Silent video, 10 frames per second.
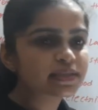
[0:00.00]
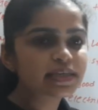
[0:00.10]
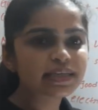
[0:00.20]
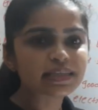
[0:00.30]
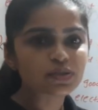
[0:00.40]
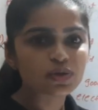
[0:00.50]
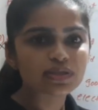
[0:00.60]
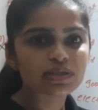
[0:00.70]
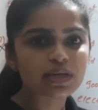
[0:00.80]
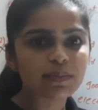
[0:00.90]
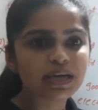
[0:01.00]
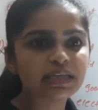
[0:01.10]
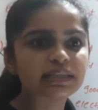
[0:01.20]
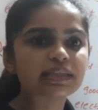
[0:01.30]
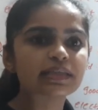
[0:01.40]
decreased, so its
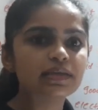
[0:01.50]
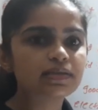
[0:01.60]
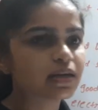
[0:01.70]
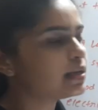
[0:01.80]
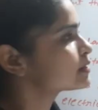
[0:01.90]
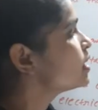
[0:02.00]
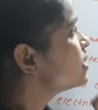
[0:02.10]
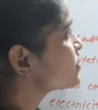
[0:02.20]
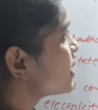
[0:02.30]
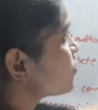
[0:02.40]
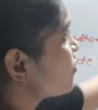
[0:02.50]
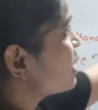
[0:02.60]
stability is less. That way